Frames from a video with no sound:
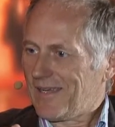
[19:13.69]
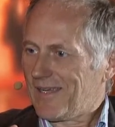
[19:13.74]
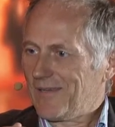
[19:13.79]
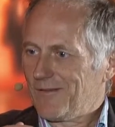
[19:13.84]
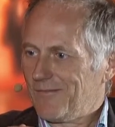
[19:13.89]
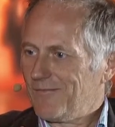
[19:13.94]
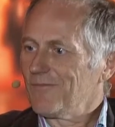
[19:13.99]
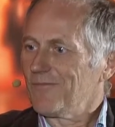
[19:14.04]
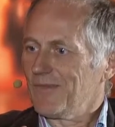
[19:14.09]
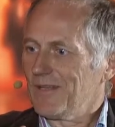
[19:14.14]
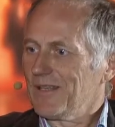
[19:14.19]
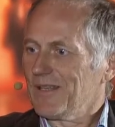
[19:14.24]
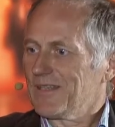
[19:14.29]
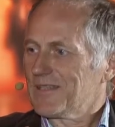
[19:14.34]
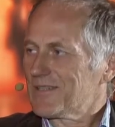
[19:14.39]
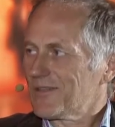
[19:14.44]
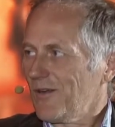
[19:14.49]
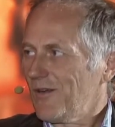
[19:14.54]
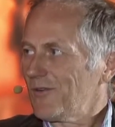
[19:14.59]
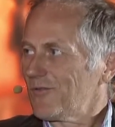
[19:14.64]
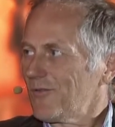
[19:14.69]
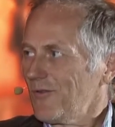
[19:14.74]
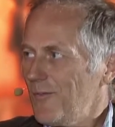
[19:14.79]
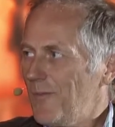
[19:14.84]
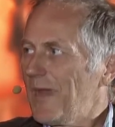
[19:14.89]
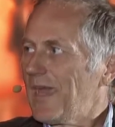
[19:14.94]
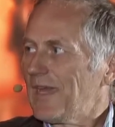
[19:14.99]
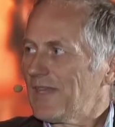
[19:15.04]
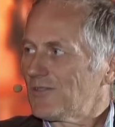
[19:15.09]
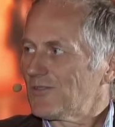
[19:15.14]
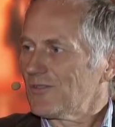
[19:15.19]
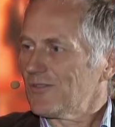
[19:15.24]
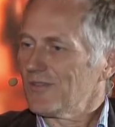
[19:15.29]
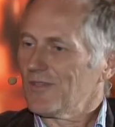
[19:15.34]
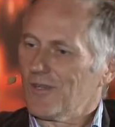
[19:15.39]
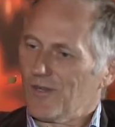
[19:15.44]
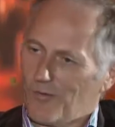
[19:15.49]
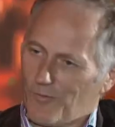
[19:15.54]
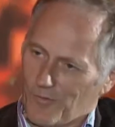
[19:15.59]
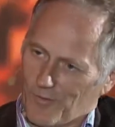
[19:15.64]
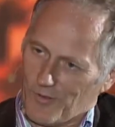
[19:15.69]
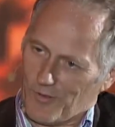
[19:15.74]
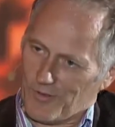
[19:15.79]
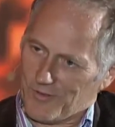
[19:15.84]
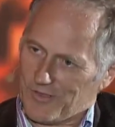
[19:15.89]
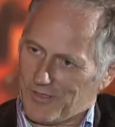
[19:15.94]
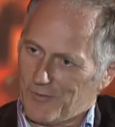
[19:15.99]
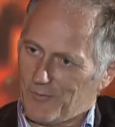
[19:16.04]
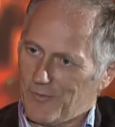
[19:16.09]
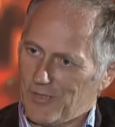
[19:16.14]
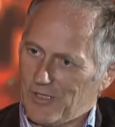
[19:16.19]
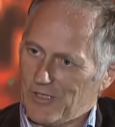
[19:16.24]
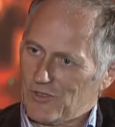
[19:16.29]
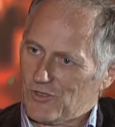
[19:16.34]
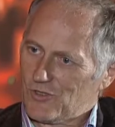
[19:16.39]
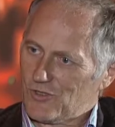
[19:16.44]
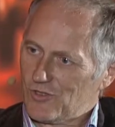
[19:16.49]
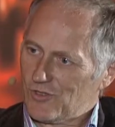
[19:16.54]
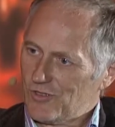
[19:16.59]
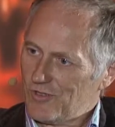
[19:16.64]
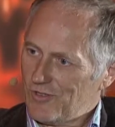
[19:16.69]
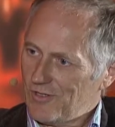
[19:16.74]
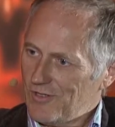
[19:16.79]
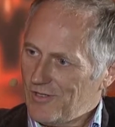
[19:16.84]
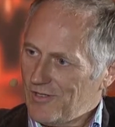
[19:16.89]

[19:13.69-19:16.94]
can really start to imagine a world in which,